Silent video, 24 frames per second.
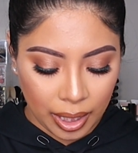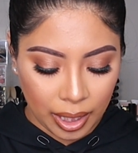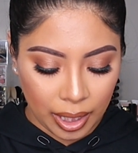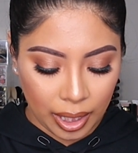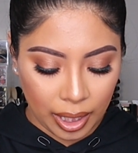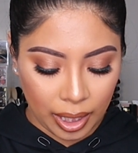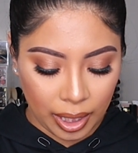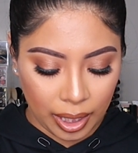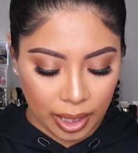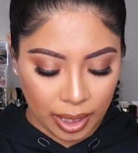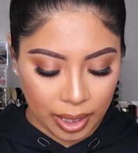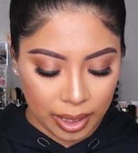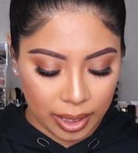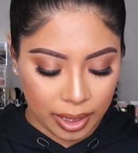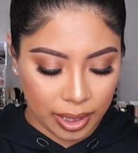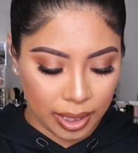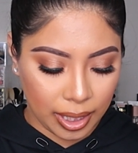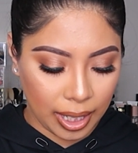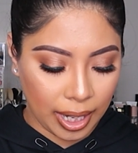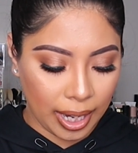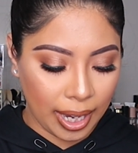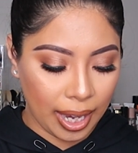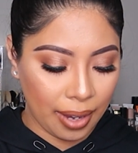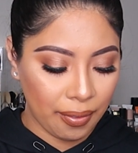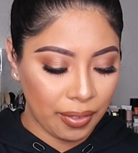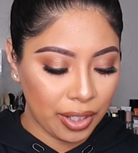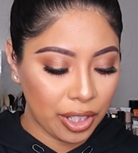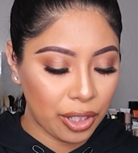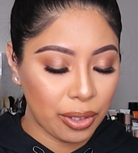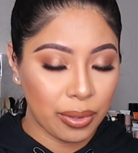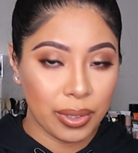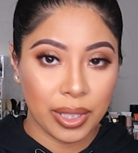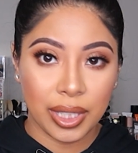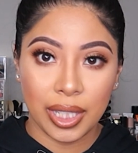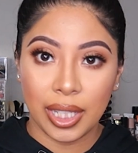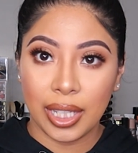and I haven't
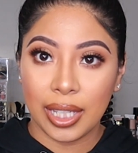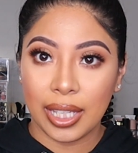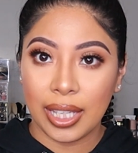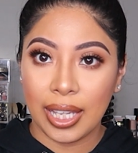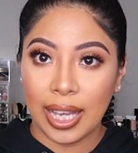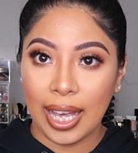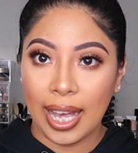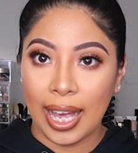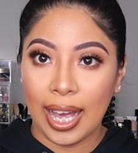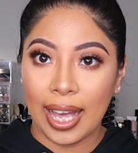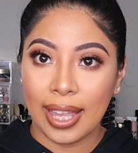used it yet.